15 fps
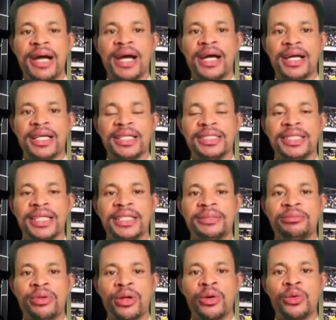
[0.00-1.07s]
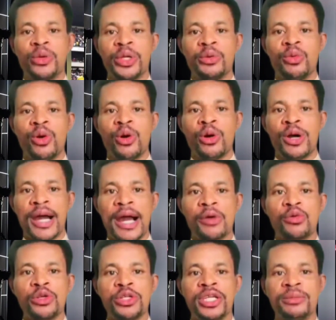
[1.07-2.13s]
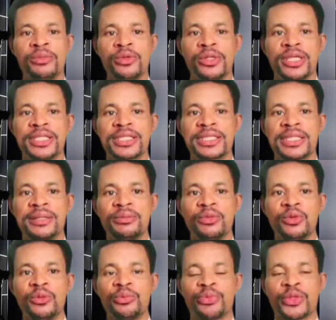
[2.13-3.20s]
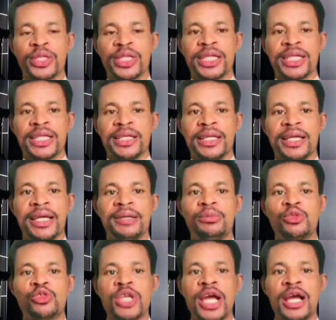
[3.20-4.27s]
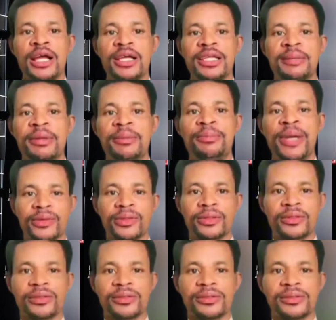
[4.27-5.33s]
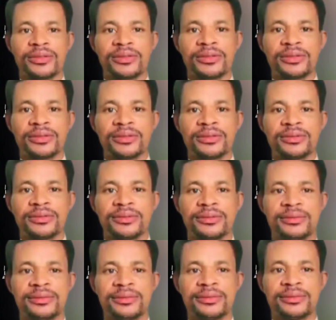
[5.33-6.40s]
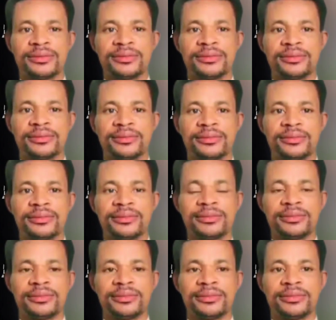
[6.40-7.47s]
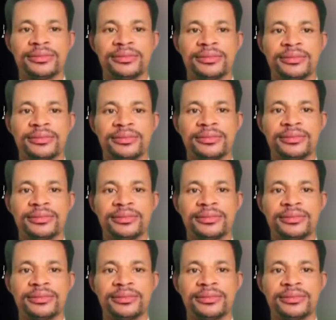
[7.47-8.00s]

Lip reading: Now we have fallen off from 1st to 27th. It took so many years, like 20 years. And now we are getting back.